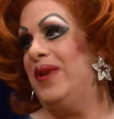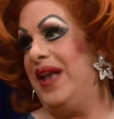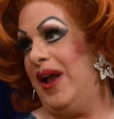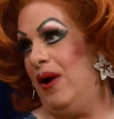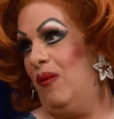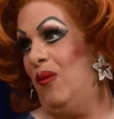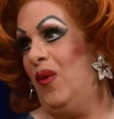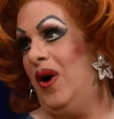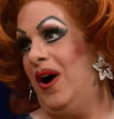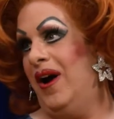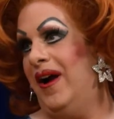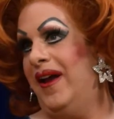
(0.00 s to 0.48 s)

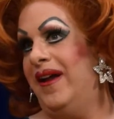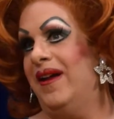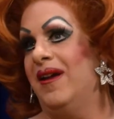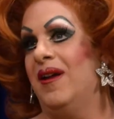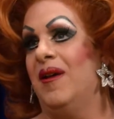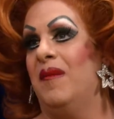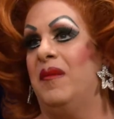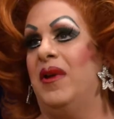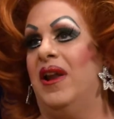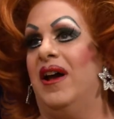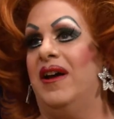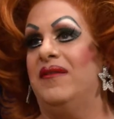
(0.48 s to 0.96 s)
get why.
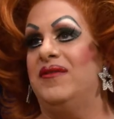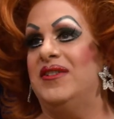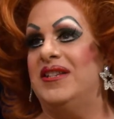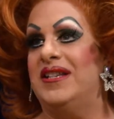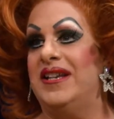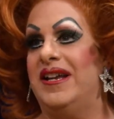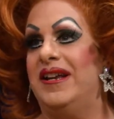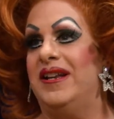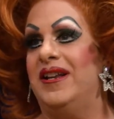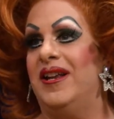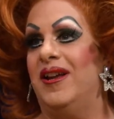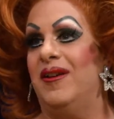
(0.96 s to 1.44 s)
But I've
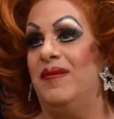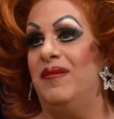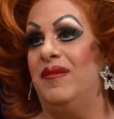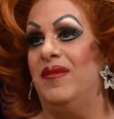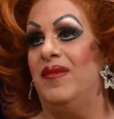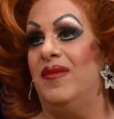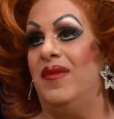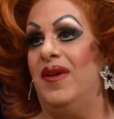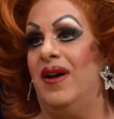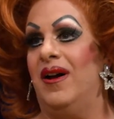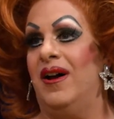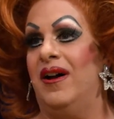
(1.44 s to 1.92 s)
seen
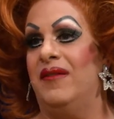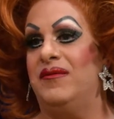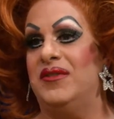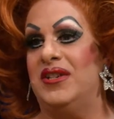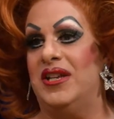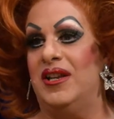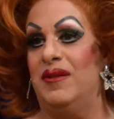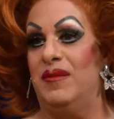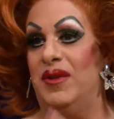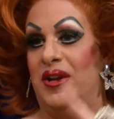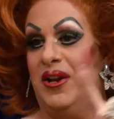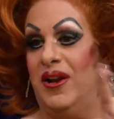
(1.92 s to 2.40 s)
him
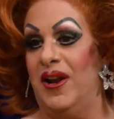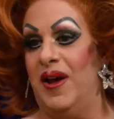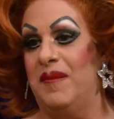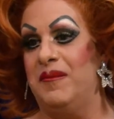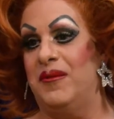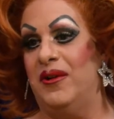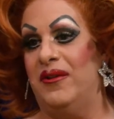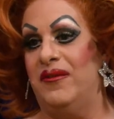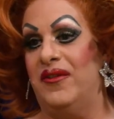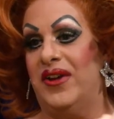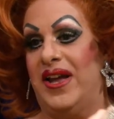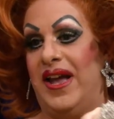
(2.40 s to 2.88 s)
in a
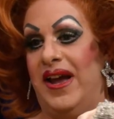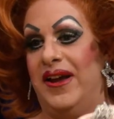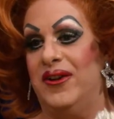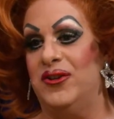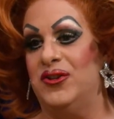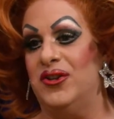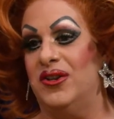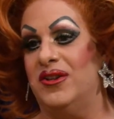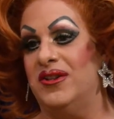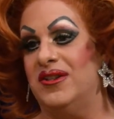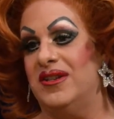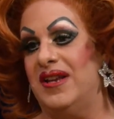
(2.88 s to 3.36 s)
number of
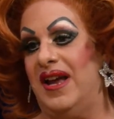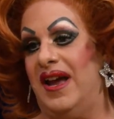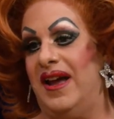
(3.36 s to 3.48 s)
occasions,